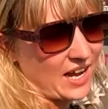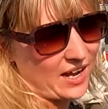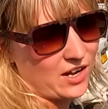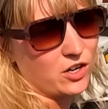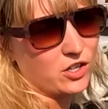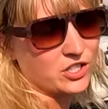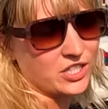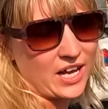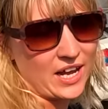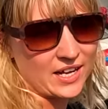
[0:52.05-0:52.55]

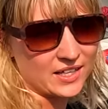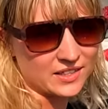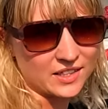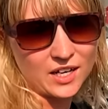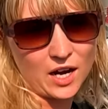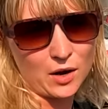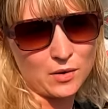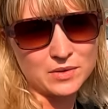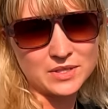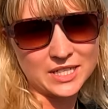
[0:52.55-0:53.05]
chaotic
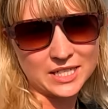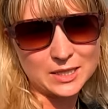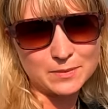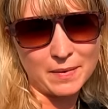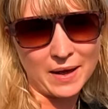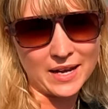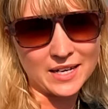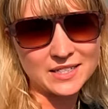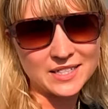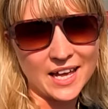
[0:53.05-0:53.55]
than I was
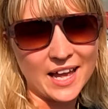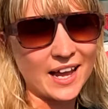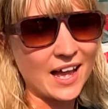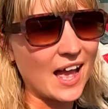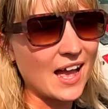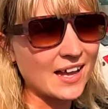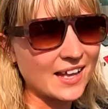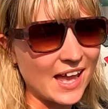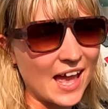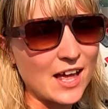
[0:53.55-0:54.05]
expecting.
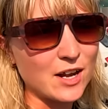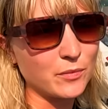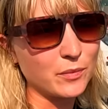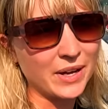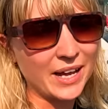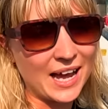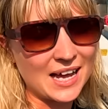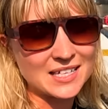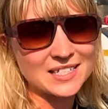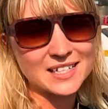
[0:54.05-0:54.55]
Again,
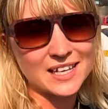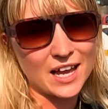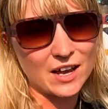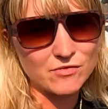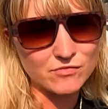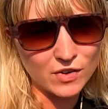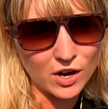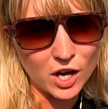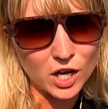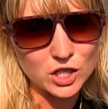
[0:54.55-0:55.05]
we had to
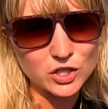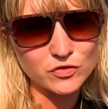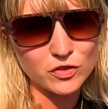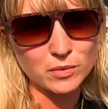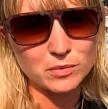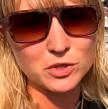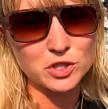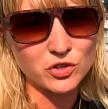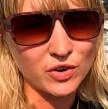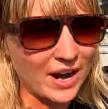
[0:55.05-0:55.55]
get Raj
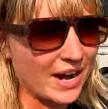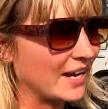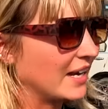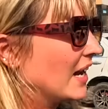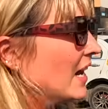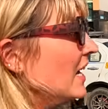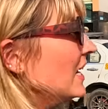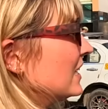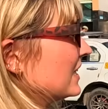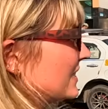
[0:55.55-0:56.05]
from
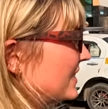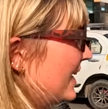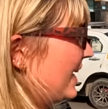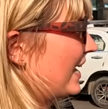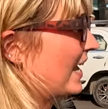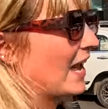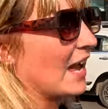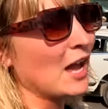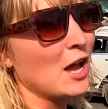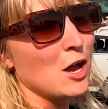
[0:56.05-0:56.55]
train
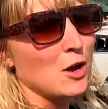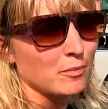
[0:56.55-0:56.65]
ticket,